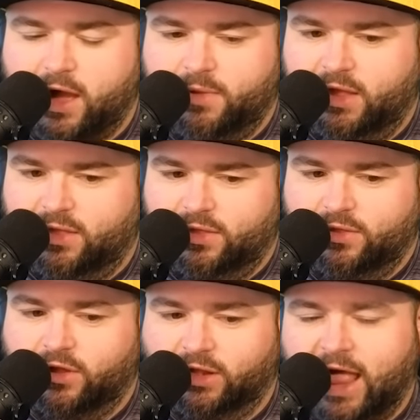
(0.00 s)
I mean,
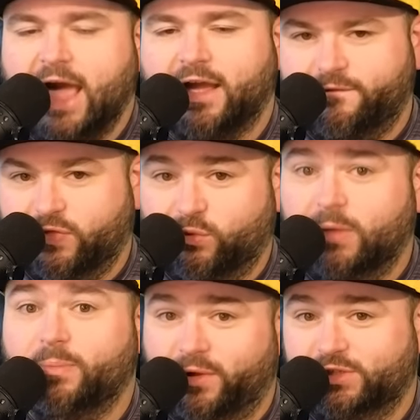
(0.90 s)
the lack of
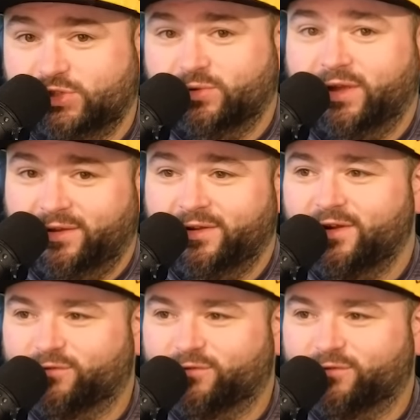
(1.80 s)
three-point shooting